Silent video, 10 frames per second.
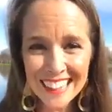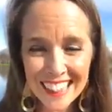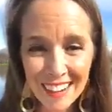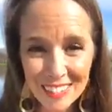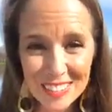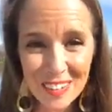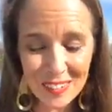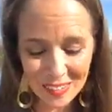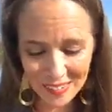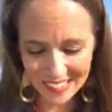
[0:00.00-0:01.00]
That was so
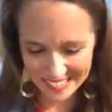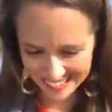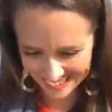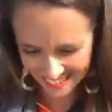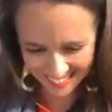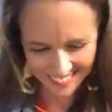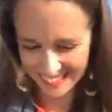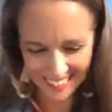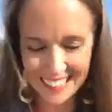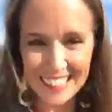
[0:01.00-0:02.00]
cool.
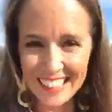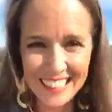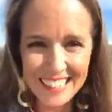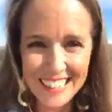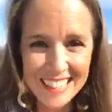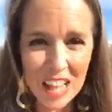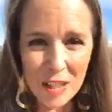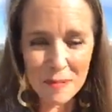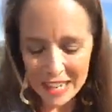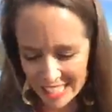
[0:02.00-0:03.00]

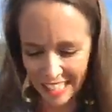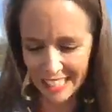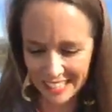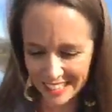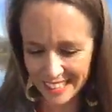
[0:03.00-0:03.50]
Celebration.